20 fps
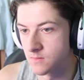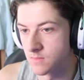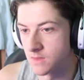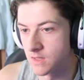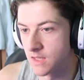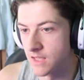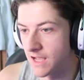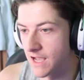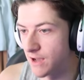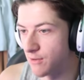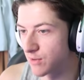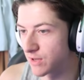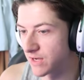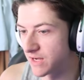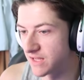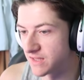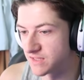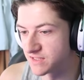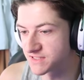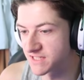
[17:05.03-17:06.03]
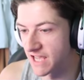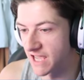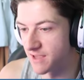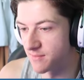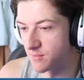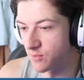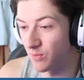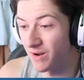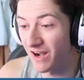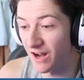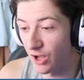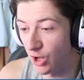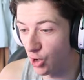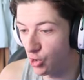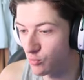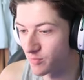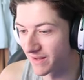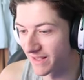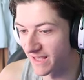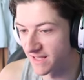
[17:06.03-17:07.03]
Uh, we're going to end this game. We're at home
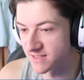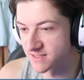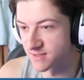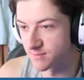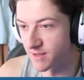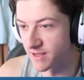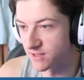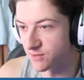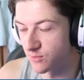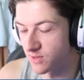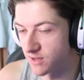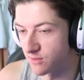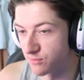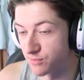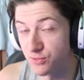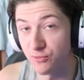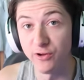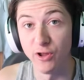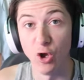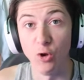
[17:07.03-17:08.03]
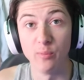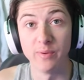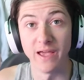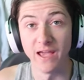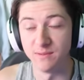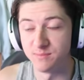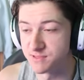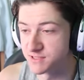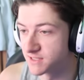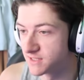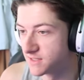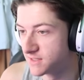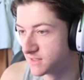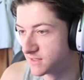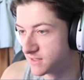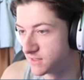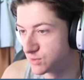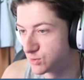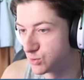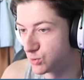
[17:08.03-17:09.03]
again to Manuel. Wow. Three home games.
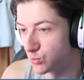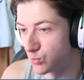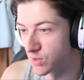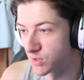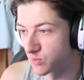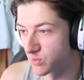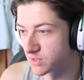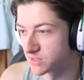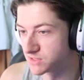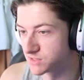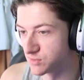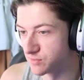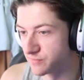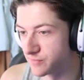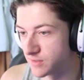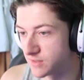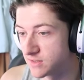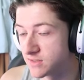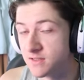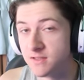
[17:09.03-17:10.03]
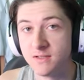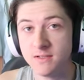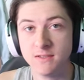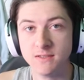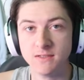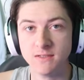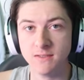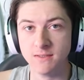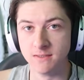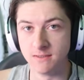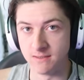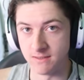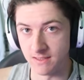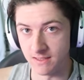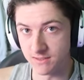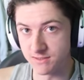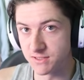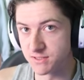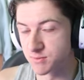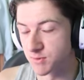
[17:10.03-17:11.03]
2-1-1 so far. How's
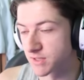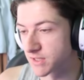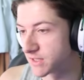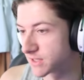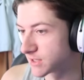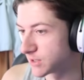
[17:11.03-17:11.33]
this one going to go?